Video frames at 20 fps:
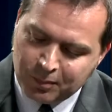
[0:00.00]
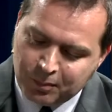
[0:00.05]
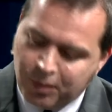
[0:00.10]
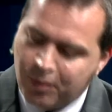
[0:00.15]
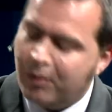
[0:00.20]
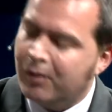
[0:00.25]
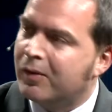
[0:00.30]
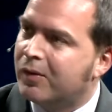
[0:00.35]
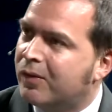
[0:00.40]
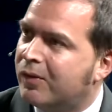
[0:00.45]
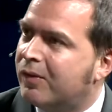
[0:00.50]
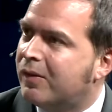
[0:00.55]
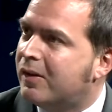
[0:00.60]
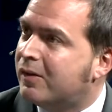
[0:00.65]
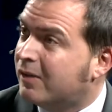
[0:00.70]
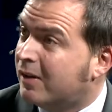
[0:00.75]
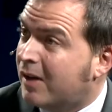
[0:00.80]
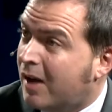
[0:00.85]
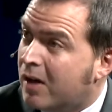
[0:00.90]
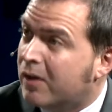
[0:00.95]
policies,
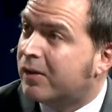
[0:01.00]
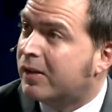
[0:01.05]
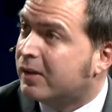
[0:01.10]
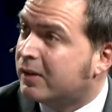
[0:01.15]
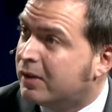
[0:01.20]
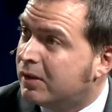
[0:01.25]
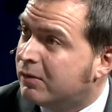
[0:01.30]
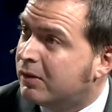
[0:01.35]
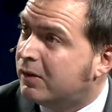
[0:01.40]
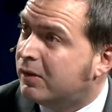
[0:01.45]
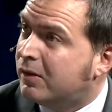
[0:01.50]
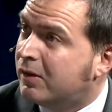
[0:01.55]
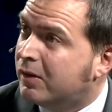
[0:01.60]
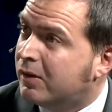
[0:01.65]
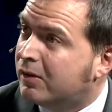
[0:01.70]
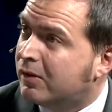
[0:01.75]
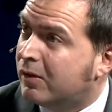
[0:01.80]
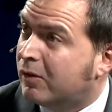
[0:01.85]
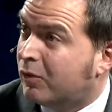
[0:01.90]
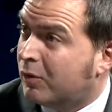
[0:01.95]
and other
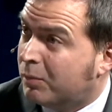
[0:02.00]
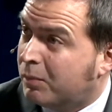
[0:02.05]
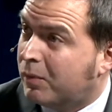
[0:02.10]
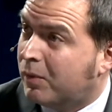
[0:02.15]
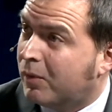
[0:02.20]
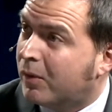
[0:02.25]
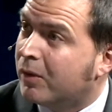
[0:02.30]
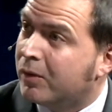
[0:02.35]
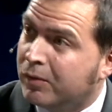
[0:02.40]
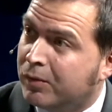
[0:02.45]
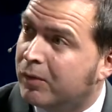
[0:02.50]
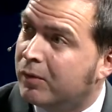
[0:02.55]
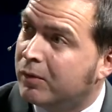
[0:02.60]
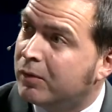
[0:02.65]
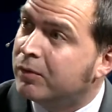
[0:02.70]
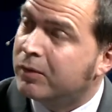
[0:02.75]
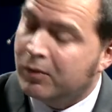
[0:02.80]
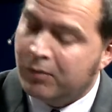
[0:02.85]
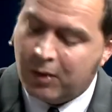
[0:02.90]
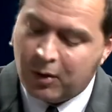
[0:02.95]
activities and support for
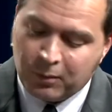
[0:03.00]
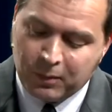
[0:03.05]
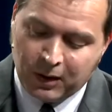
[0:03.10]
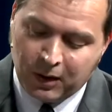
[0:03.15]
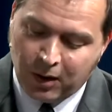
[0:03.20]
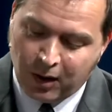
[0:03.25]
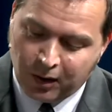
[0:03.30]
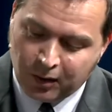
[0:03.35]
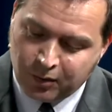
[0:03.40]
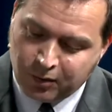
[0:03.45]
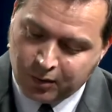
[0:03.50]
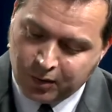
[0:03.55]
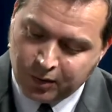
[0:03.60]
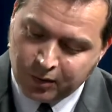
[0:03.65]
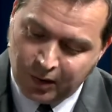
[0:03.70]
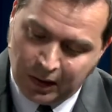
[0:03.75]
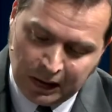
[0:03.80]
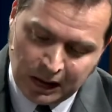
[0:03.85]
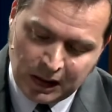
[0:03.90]
developing countries